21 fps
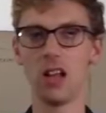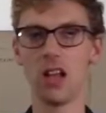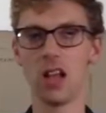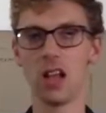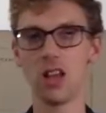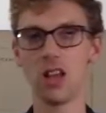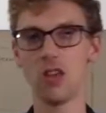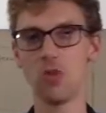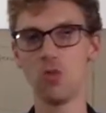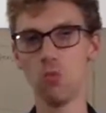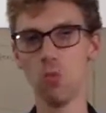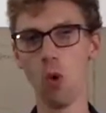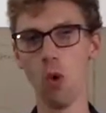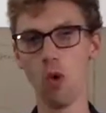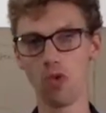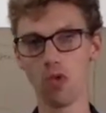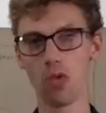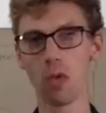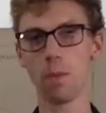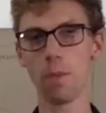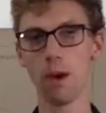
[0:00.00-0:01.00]
you
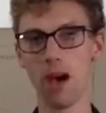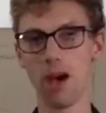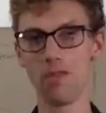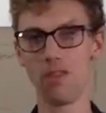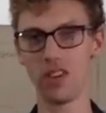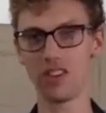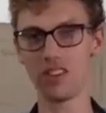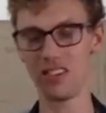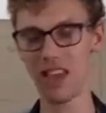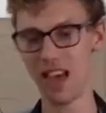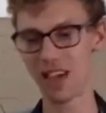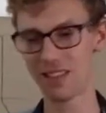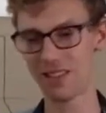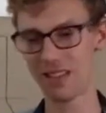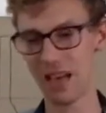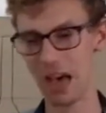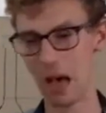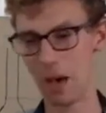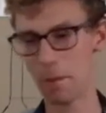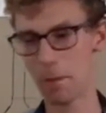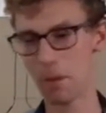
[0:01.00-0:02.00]
want the perfect
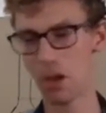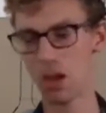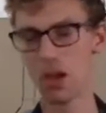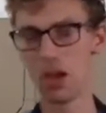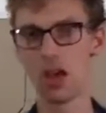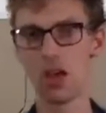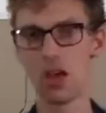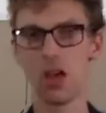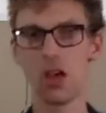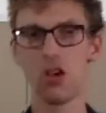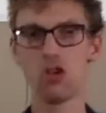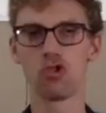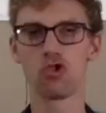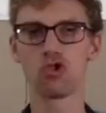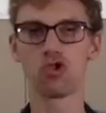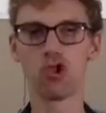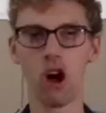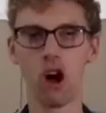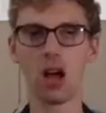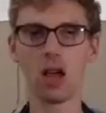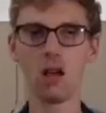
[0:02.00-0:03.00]
setup,
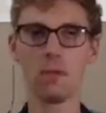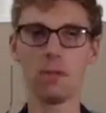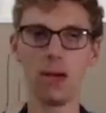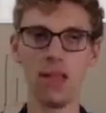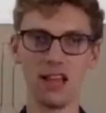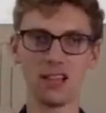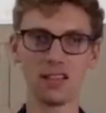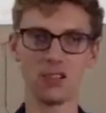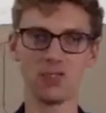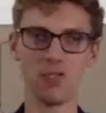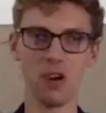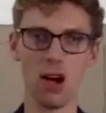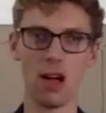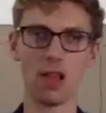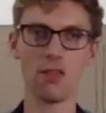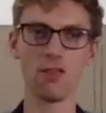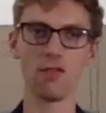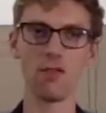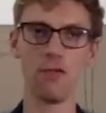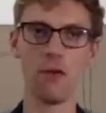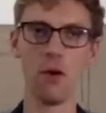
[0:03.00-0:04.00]
try and pick the
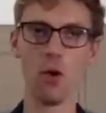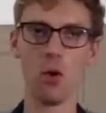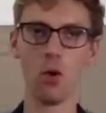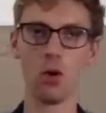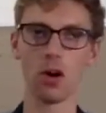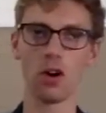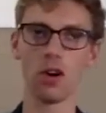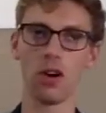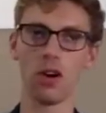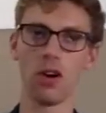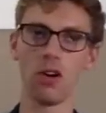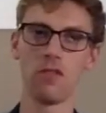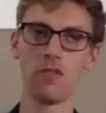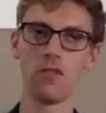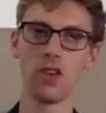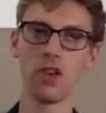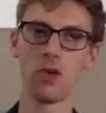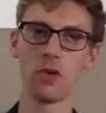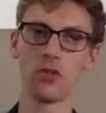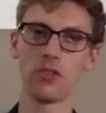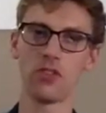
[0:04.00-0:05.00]
right fork for
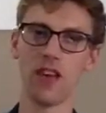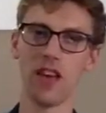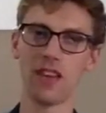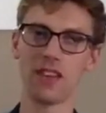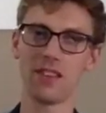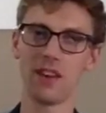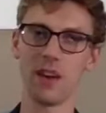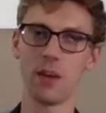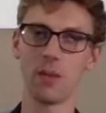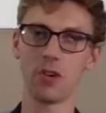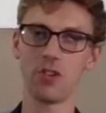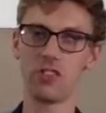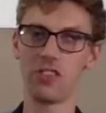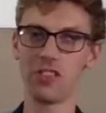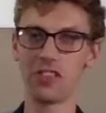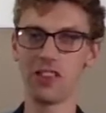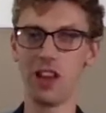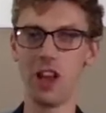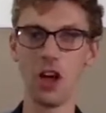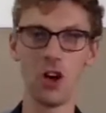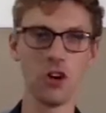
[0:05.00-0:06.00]
your setup, because
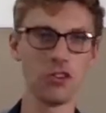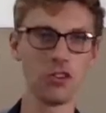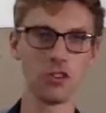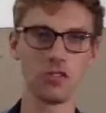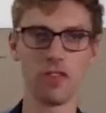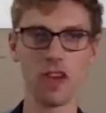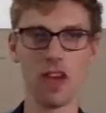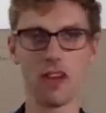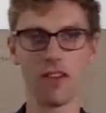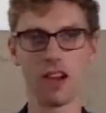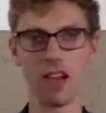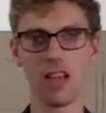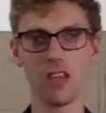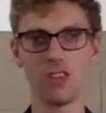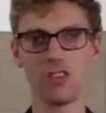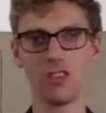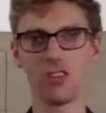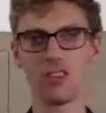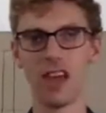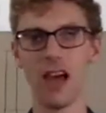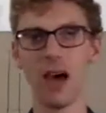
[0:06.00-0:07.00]
there's loads of
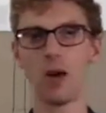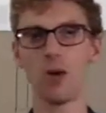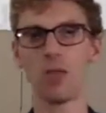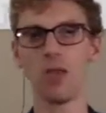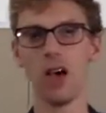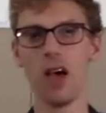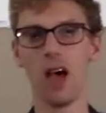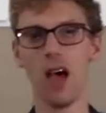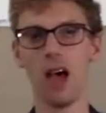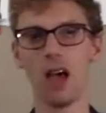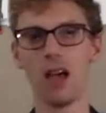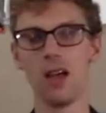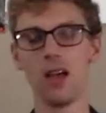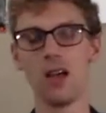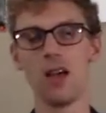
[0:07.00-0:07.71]
variations out there.